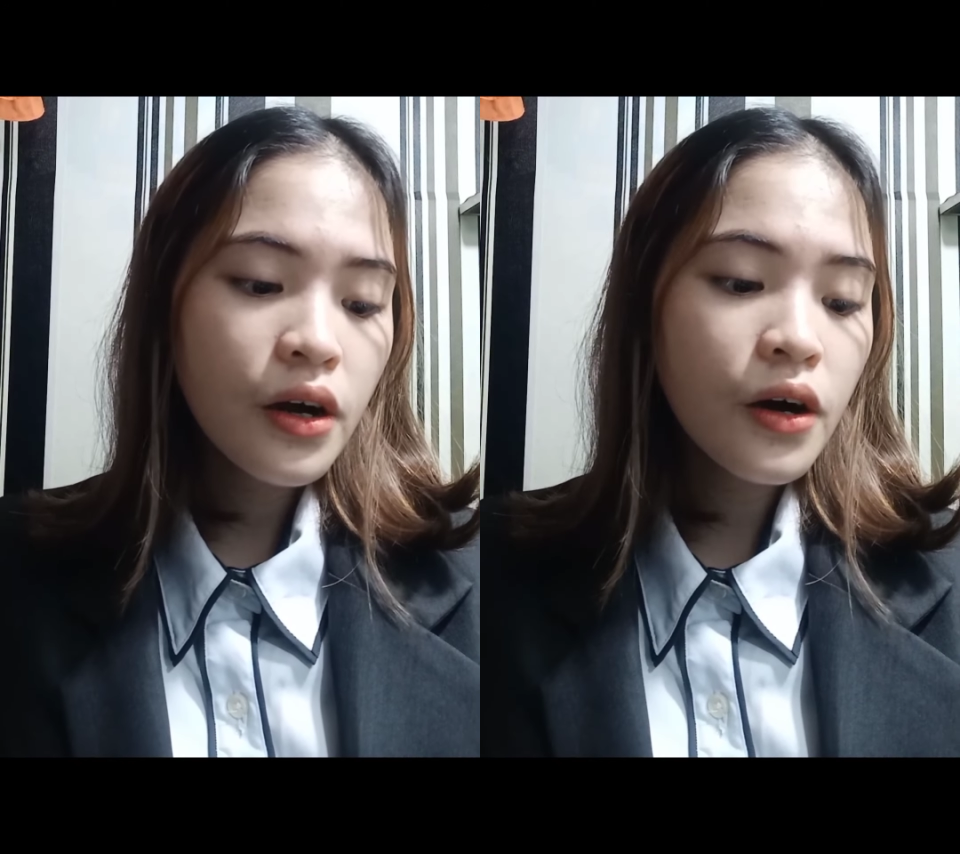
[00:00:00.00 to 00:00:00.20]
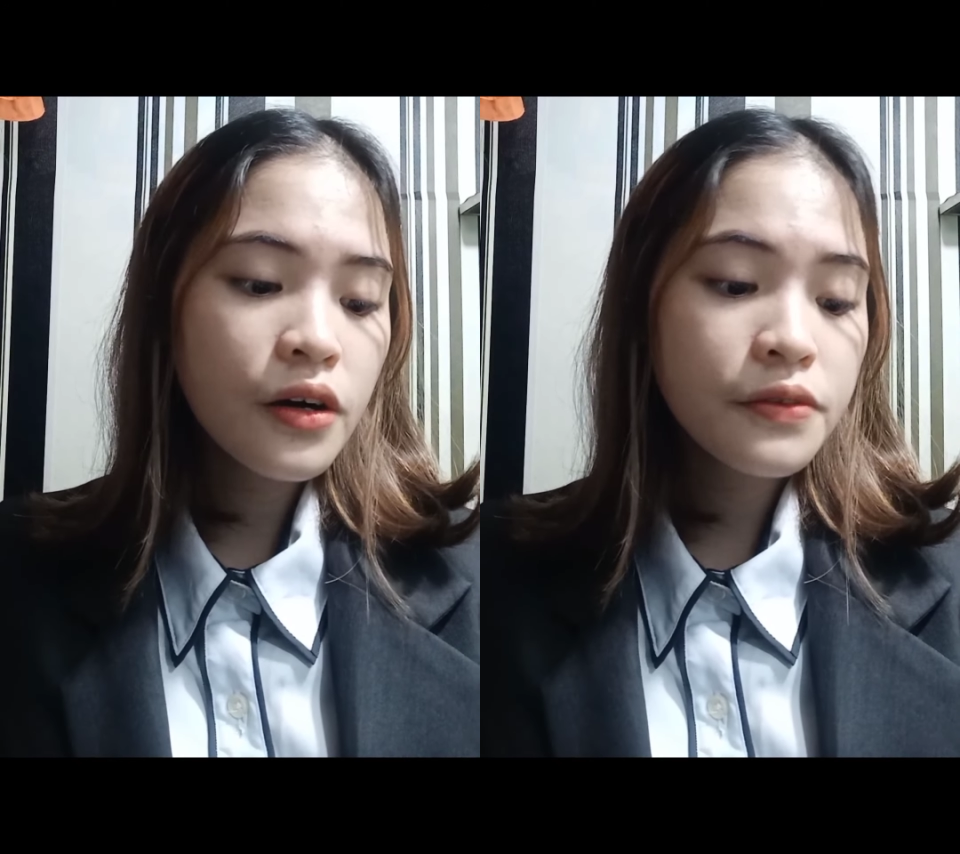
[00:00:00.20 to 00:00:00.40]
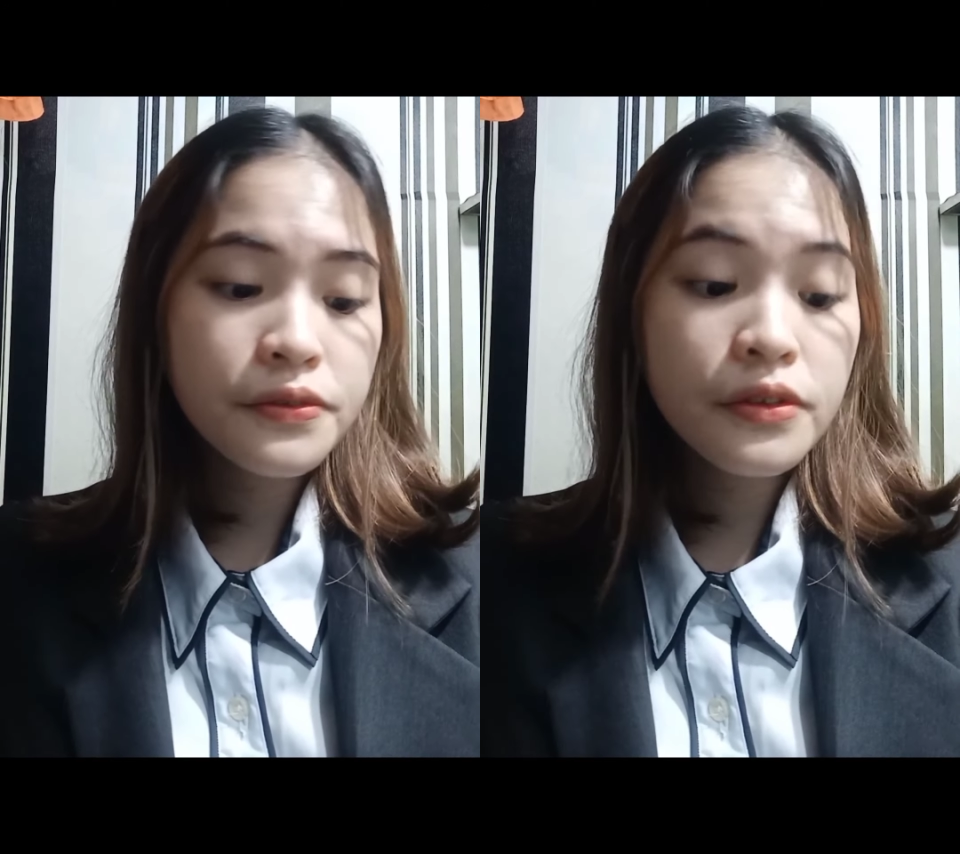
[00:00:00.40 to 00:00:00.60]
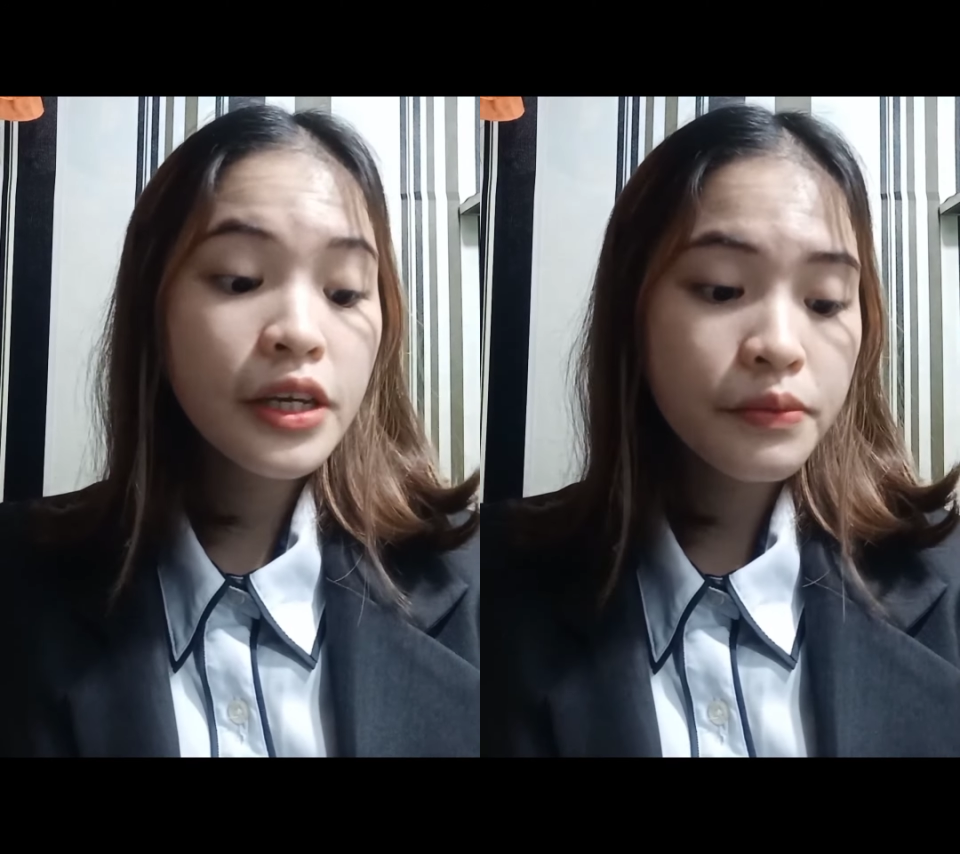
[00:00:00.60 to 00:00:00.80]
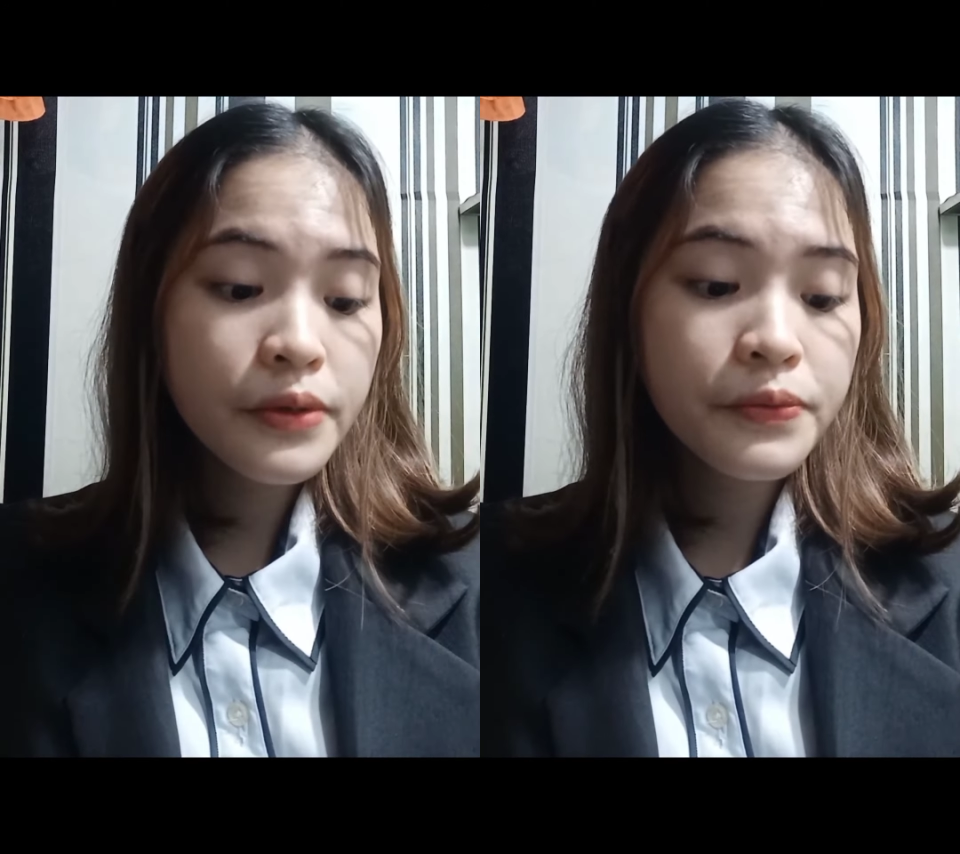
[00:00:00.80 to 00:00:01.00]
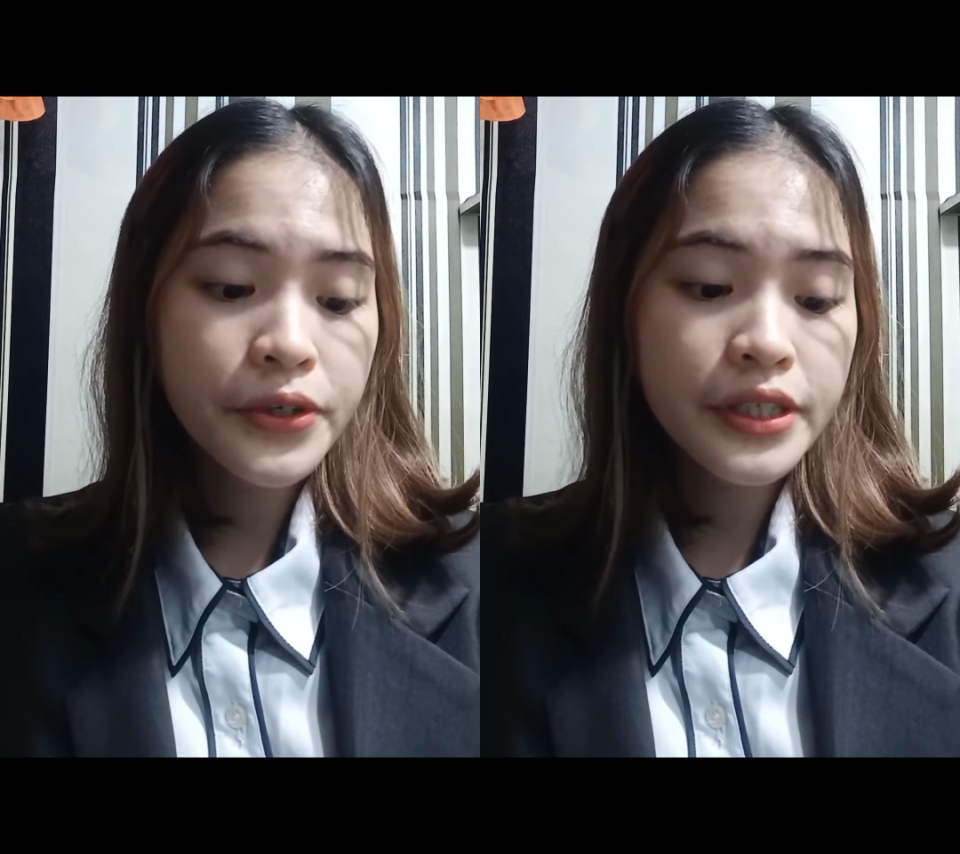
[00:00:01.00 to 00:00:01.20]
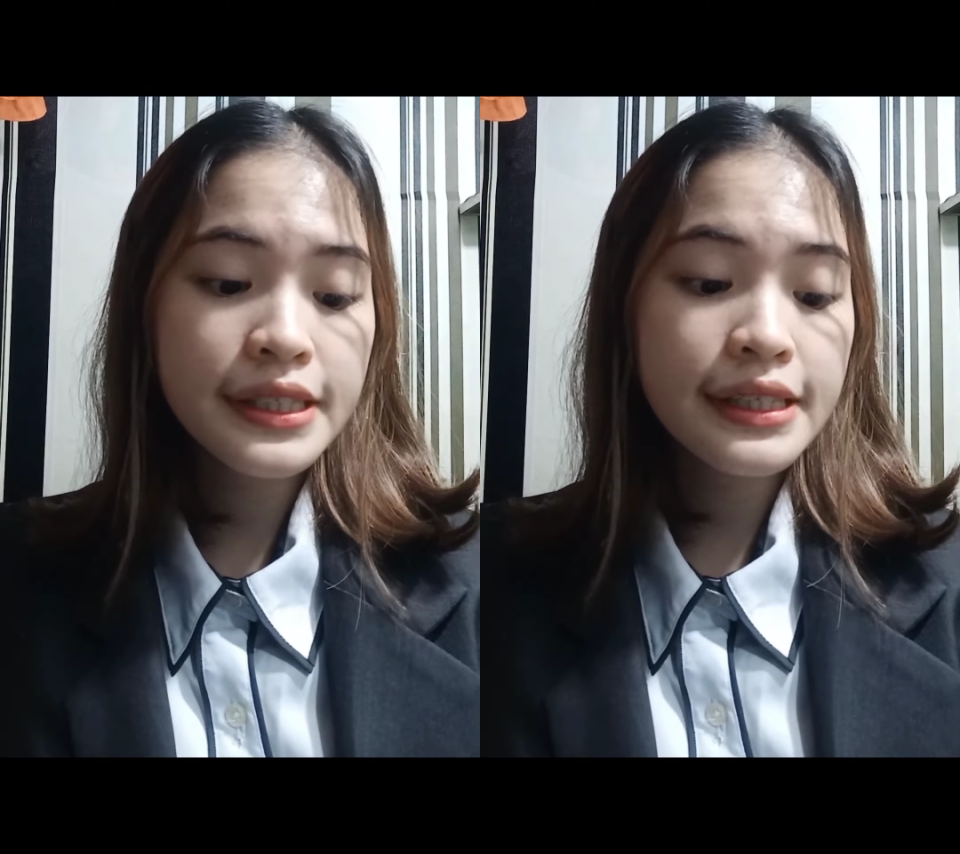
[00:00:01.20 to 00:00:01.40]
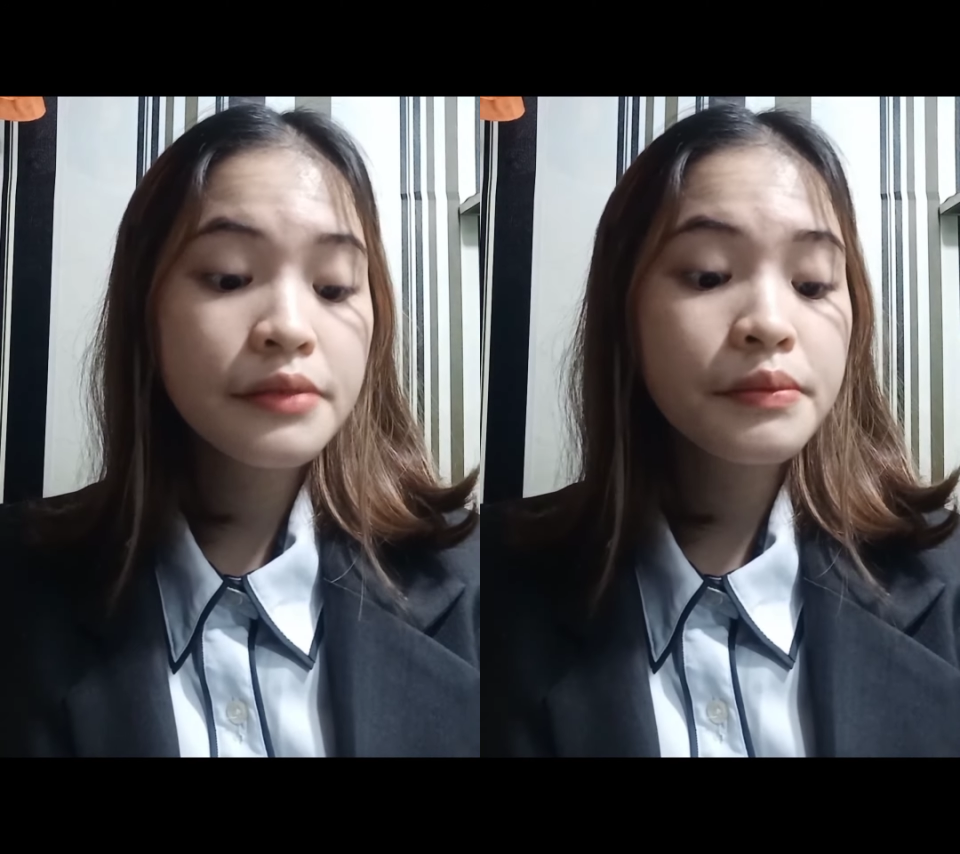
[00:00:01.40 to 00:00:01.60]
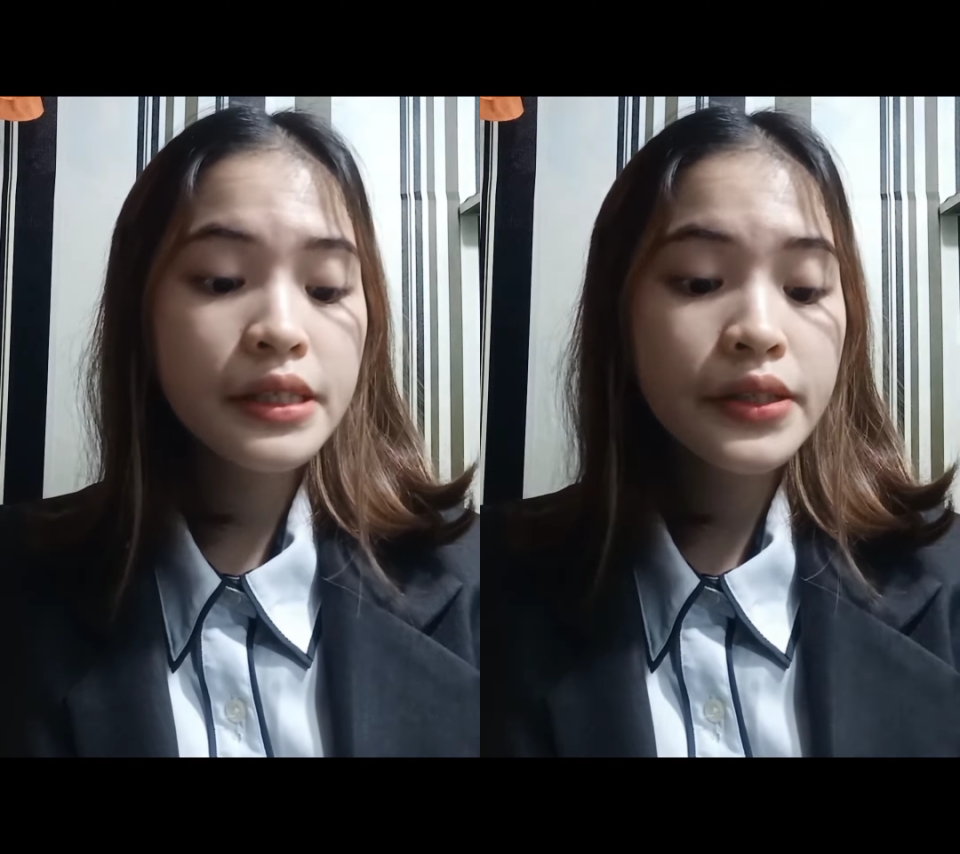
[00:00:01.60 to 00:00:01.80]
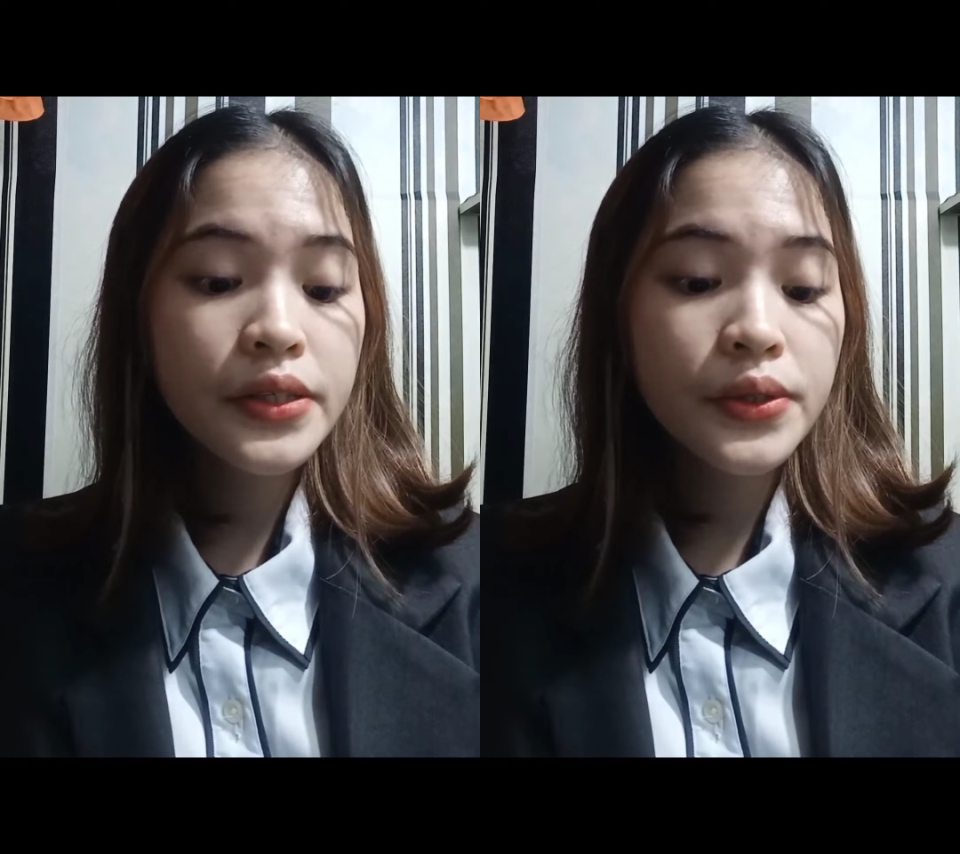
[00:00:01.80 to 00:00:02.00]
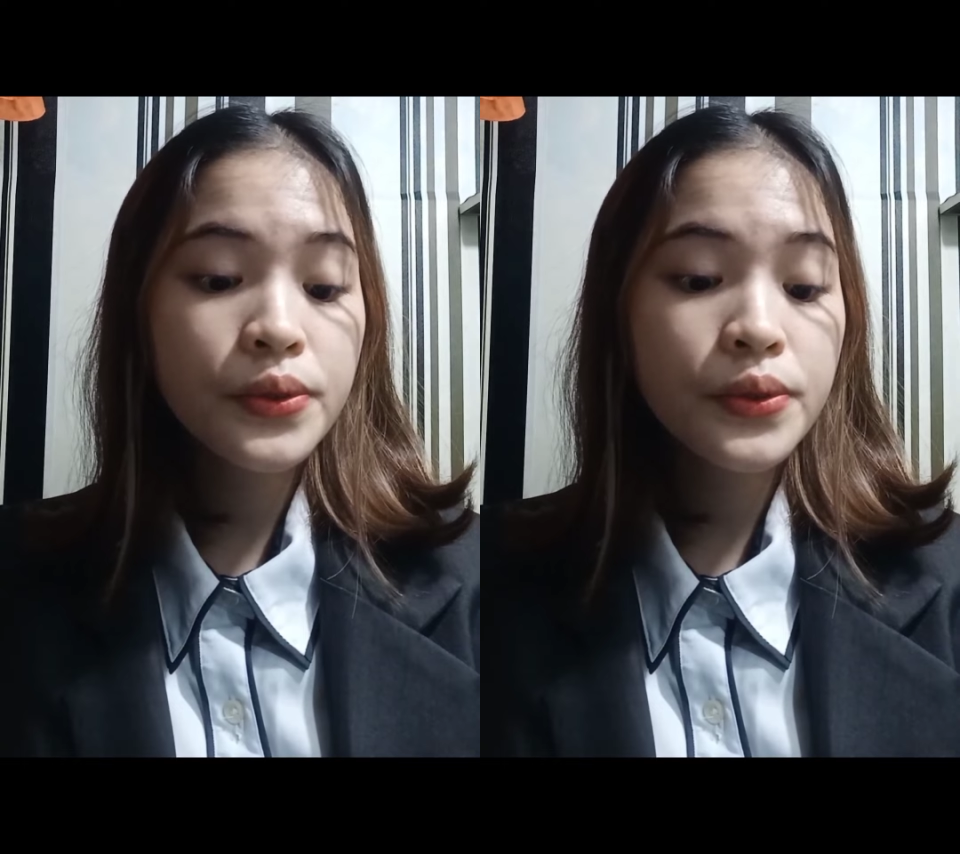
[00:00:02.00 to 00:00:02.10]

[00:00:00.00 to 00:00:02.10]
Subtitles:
of labor force and ability